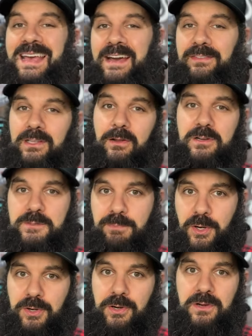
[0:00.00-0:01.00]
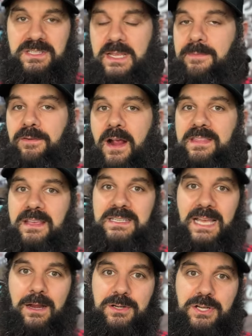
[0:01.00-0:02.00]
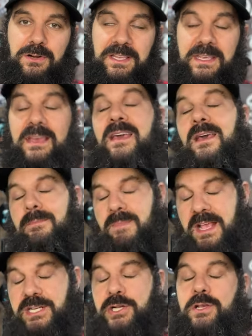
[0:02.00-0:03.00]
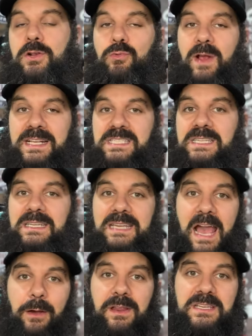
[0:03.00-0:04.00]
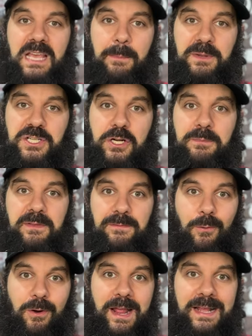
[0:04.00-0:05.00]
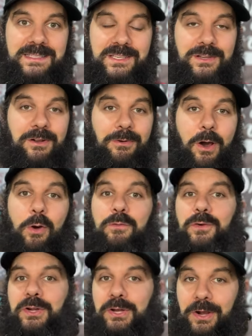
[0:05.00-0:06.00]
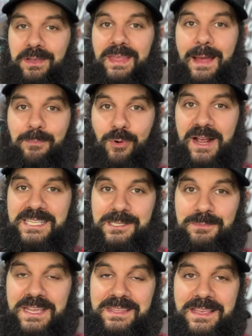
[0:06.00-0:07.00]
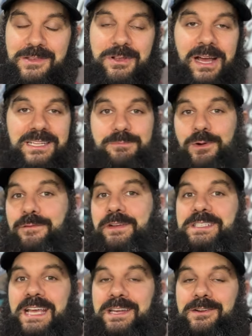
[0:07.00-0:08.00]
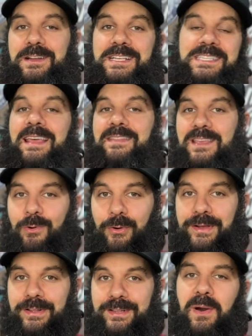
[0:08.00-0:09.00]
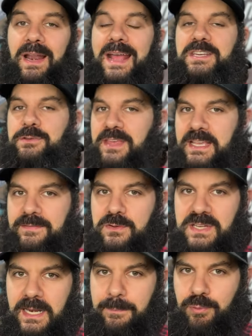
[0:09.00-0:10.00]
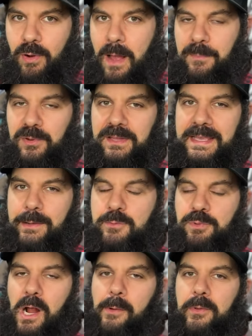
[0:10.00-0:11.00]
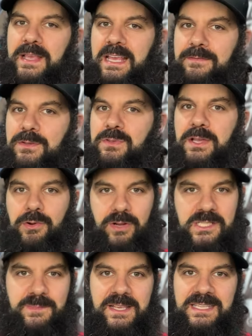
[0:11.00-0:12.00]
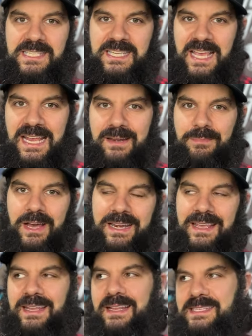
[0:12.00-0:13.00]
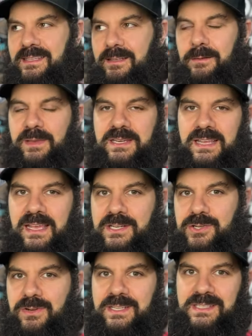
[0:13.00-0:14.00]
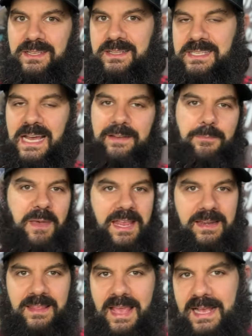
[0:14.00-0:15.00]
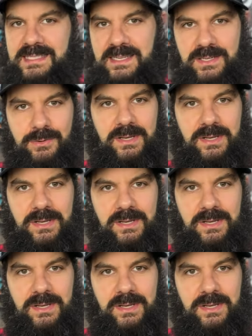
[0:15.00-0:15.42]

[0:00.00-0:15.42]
have a large burner, deep fry the entire turkey. Make sure you rest it down in temperature beforehand so you don't overcook that breast meat that you got to perfect tenderness in the oil. But I do think if you did it properly, it would probably give you the crispiest skin, but it is a little bit dangerous and it's kind of a pain in the ass to do